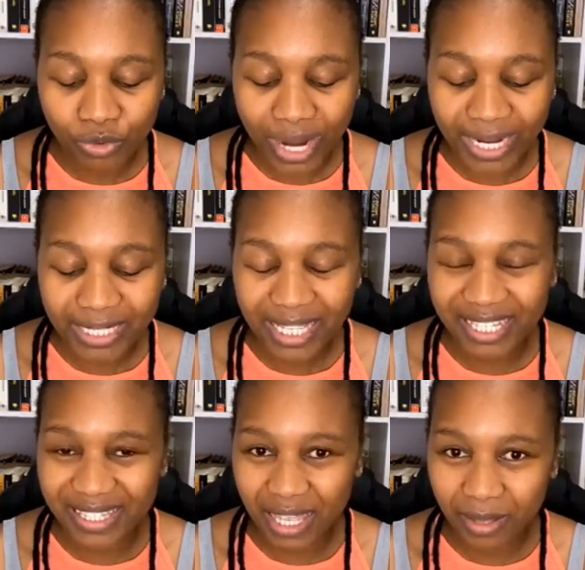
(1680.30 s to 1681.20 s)

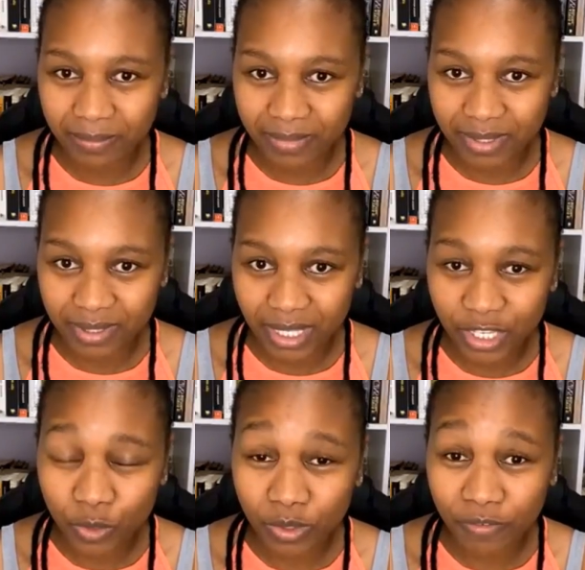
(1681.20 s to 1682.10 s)
exams and you
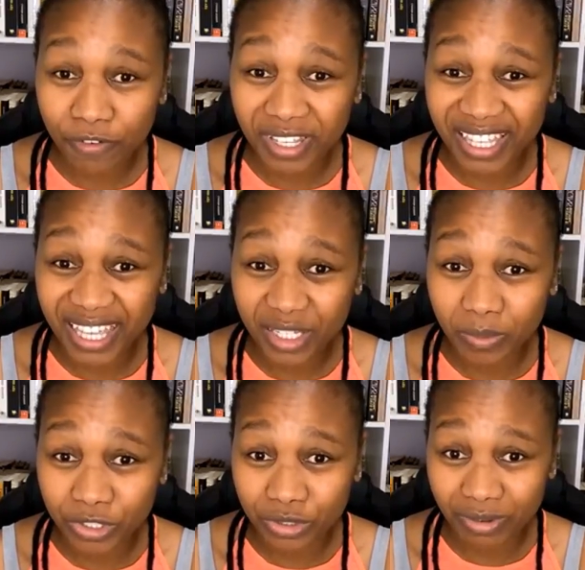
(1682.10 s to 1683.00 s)
will forget what
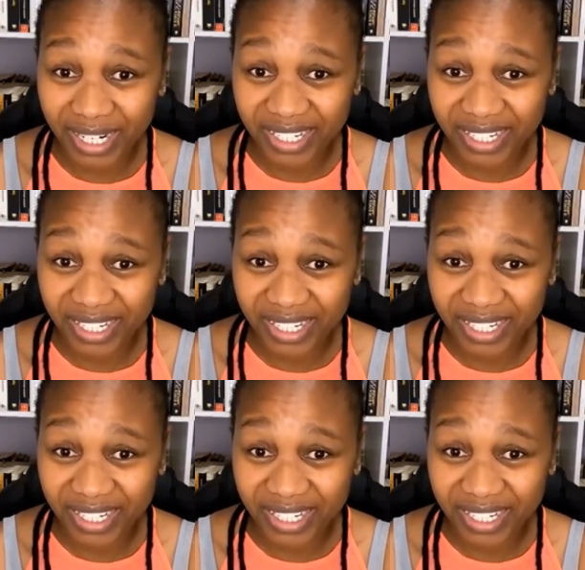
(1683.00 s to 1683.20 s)
you're writing.